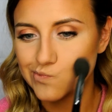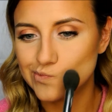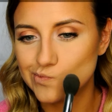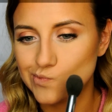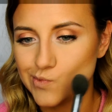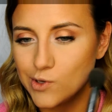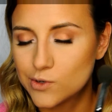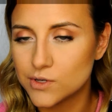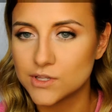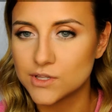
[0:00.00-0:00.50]

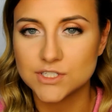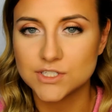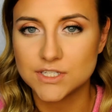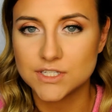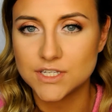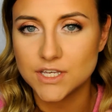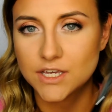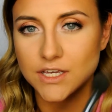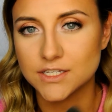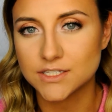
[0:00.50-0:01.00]
you can
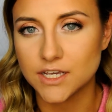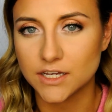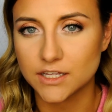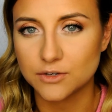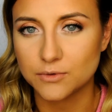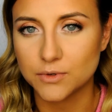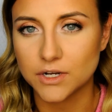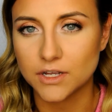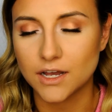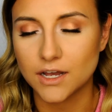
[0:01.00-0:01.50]
see exactly
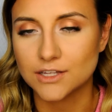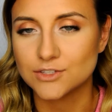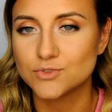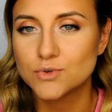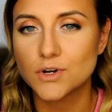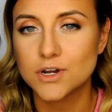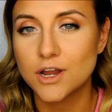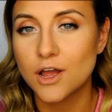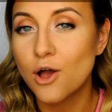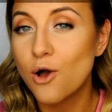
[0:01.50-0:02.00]
where to
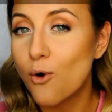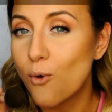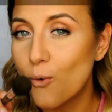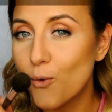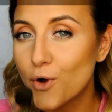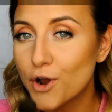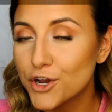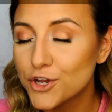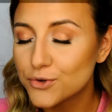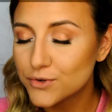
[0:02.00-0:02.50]
contour,
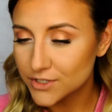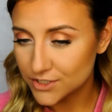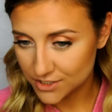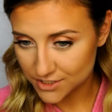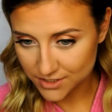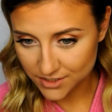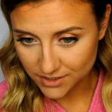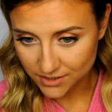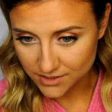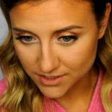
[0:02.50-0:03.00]
or you can
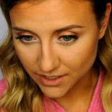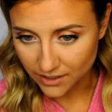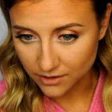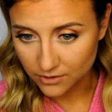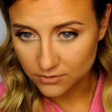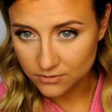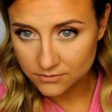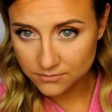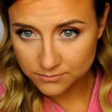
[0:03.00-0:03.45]
just look down